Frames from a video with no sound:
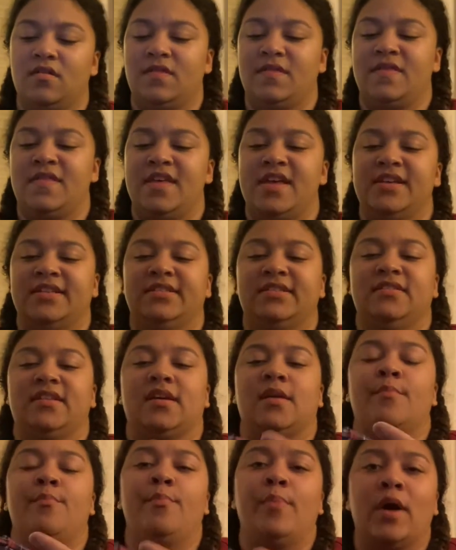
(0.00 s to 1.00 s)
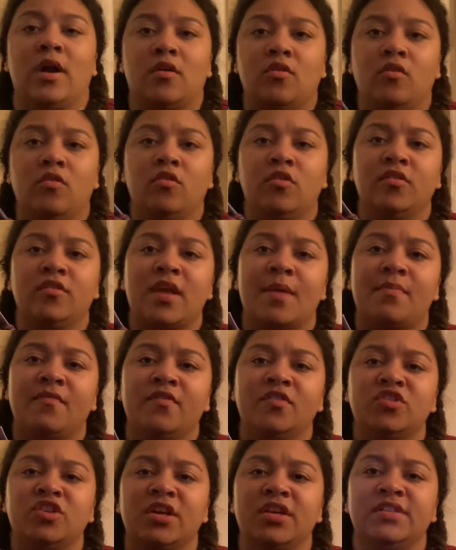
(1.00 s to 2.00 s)
this like a buckle type of
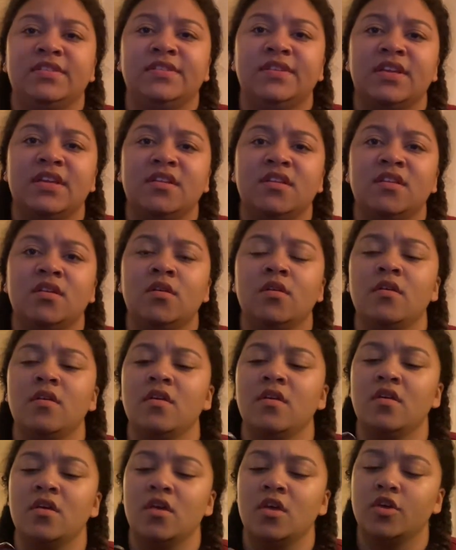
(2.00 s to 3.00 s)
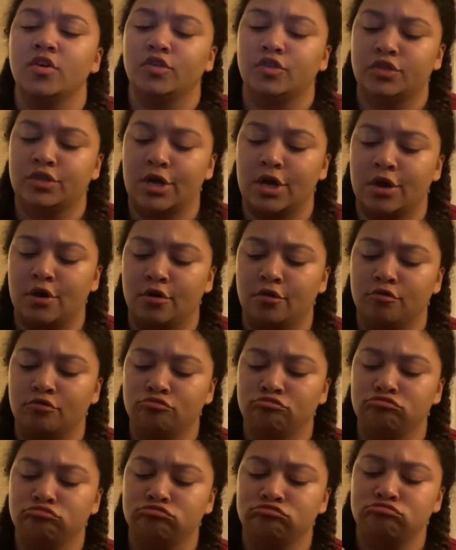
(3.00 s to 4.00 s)
adjusting. So
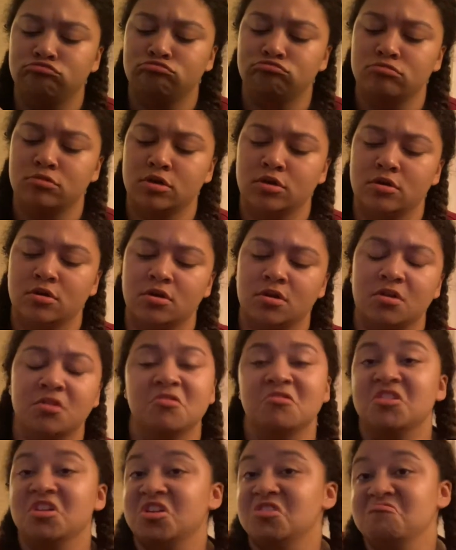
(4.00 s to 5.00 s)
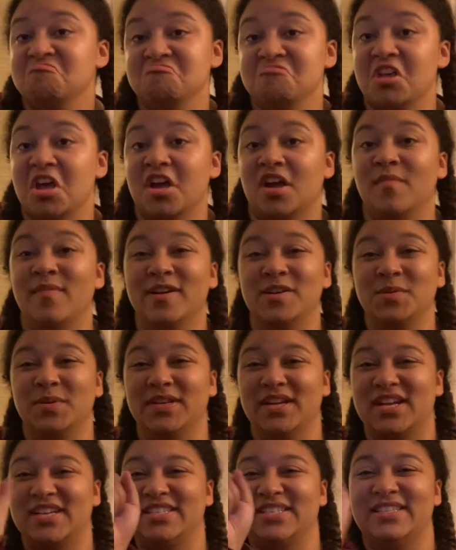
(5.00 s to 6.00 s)
yeah, compared to
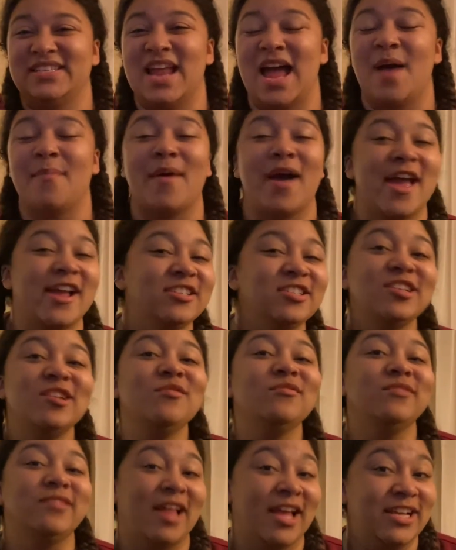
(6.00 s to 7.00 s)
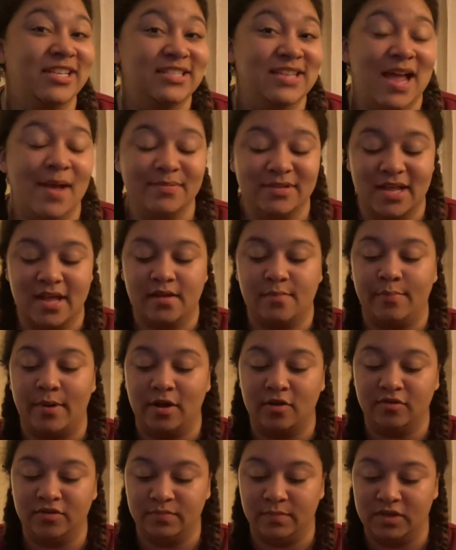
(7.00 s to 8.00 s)
like a snap. I actually don't like snaps. I like
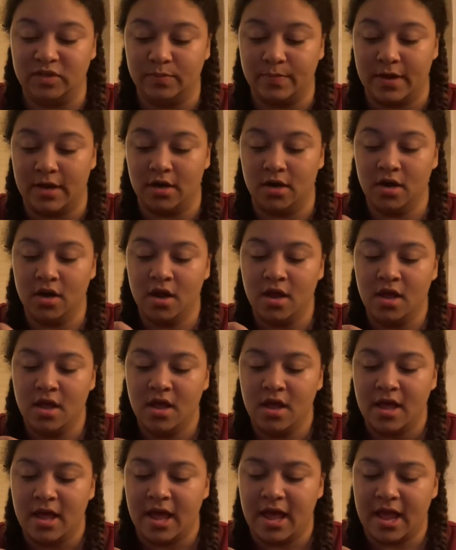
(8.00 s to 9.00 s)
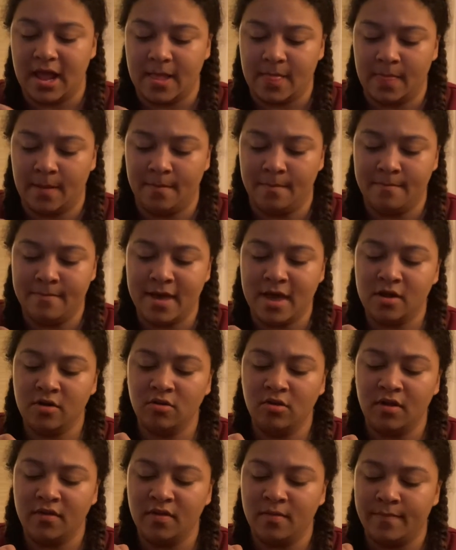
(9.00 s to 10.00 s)
buckles much better. And the metal
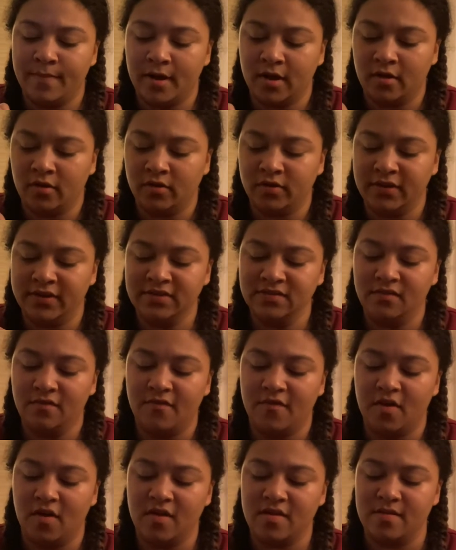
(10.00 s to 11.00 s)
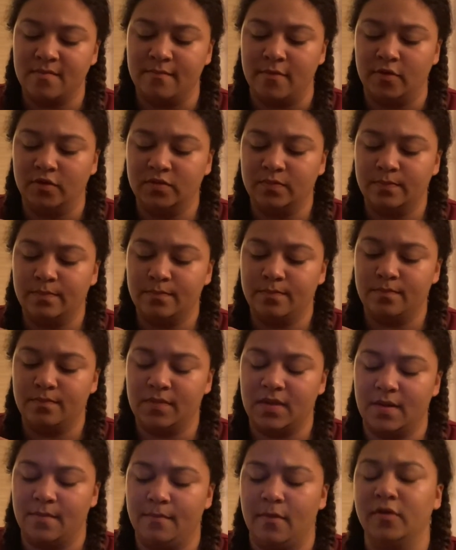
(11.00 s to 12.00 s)
on the buckle doesn't feel like the most
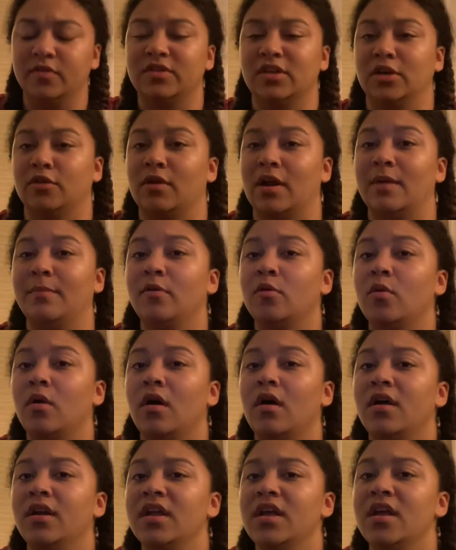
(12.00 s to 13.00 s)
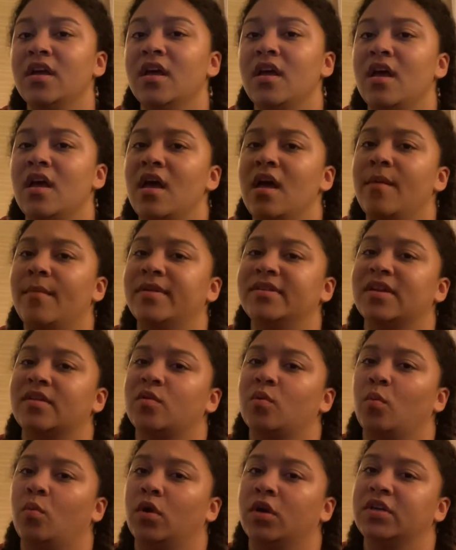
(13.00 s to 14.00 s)
the most incredible quality, but not the
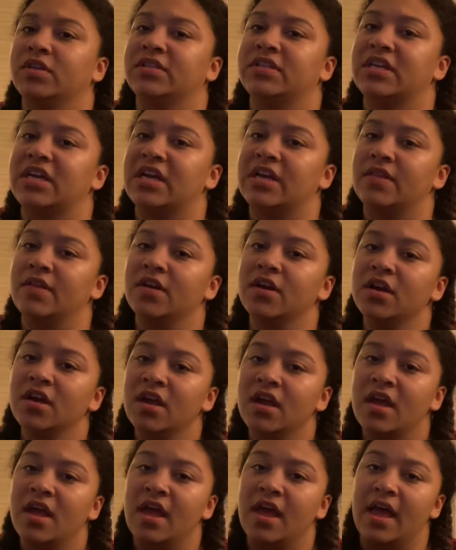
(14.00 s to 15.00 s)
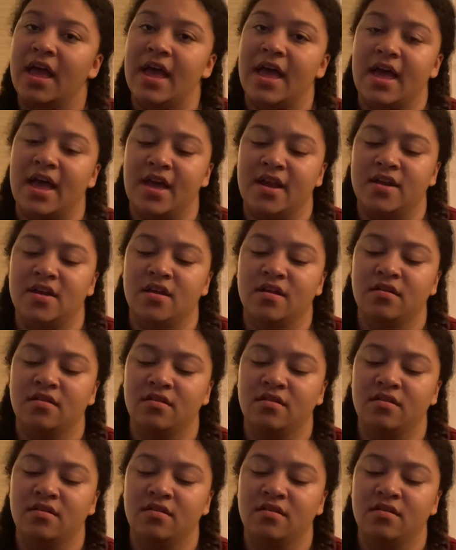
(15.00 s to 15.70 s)
worst either. And